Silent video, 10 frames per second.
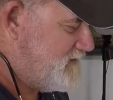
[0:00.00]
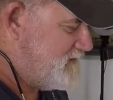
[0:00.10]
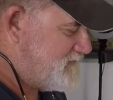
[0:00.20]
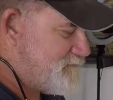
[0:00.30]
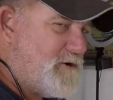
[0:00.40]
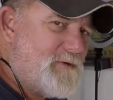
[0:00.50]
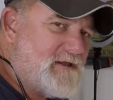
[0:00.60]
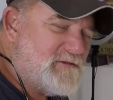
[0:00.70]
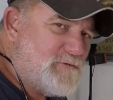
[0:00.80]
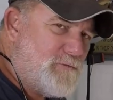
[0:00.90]
throwing
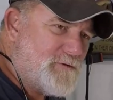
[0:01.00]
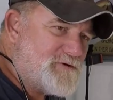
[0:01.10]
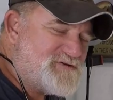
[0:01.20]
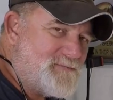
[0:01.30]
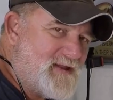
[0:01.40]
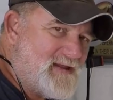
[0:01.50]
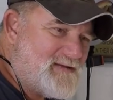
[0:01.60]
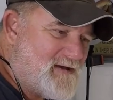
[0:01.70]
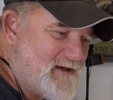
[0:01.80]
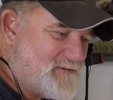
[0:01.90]
lures many
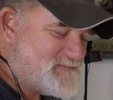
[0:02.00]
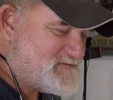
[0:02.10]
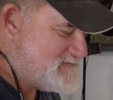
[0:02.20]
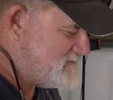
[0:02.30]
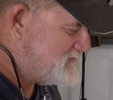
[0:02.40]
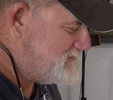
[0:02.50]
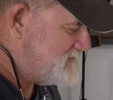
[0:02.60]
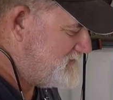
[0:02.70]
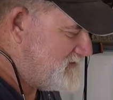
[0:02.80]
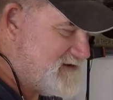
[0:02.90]
times
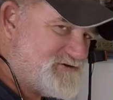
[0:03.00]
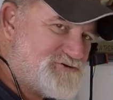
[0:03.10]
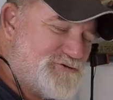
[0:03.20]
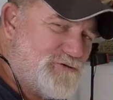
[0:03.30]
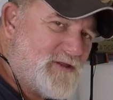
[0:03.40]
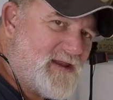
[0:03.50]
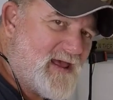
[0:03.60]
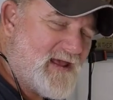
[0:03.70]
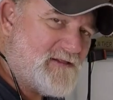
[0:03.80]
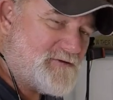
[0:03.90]
is truly an
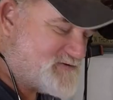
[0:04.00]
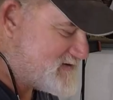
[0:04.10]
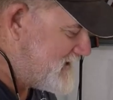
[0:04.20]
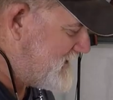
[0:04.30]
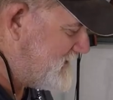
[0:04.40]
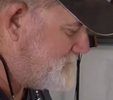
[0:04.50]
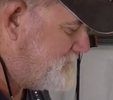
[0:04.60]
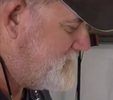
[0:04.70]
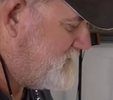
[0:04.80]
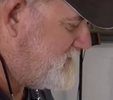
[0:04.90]
angler's game,
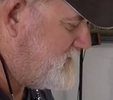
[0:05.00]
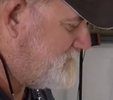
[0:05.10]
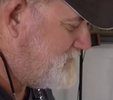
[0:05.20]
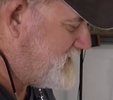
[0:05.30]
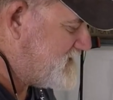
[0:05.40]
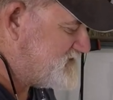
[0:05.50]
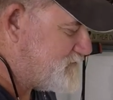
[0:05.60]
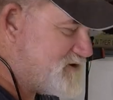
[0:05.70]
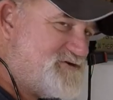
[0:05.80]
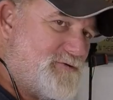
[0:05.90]
because
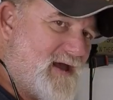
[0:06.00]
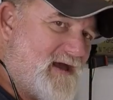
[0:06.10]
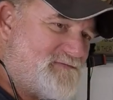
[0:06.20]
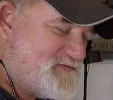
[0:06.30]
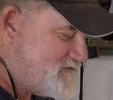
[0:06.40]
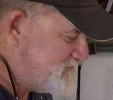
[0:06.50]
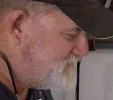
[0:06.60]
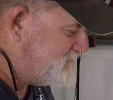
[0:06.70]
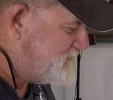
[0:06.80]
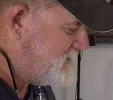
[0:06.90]
what you have to
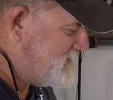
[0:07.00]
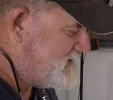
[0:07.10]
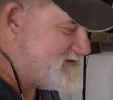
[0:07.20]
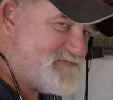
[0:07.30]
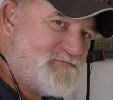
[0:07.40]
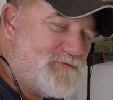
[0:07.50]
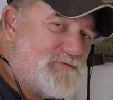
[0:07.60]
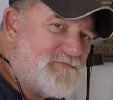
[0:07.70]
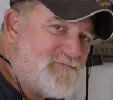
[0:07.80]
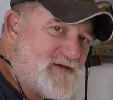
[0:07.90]
do is fool
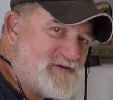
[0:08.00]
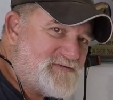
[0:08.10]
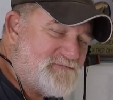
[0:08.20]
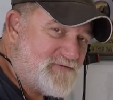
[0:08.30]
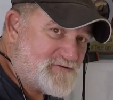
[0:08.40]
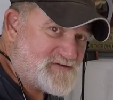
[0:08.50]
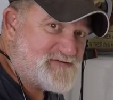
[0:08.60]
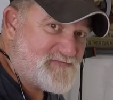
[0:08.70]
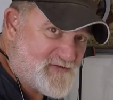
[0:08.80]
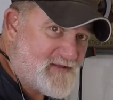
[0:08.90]
the fish versus
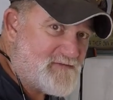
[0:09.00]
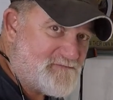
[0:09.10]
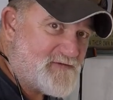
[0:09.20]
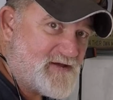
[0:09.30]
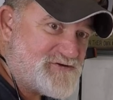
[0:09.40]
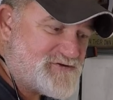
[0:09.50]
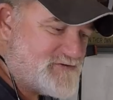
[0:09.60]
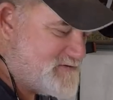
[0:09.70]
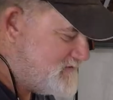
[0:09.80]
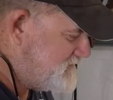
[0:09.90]
feed the fish.
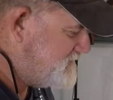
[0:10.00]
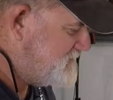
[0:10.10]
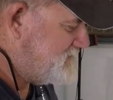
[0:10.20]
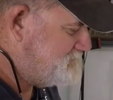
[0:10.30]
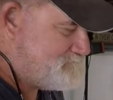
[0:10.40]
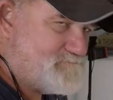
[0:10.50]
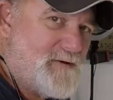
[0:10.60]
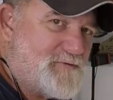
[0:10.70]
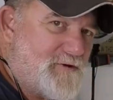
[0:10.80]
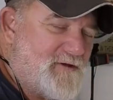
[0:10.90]

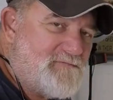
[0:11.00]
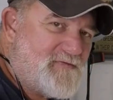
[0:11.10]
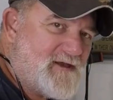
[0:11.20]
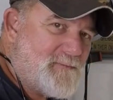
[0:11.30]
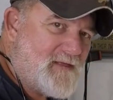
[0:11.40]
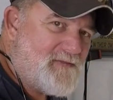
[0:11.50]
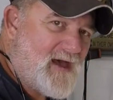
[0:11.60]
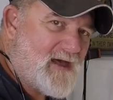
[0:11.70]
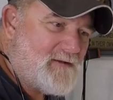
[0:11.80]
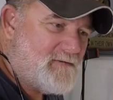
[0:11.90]
People don't even think about that.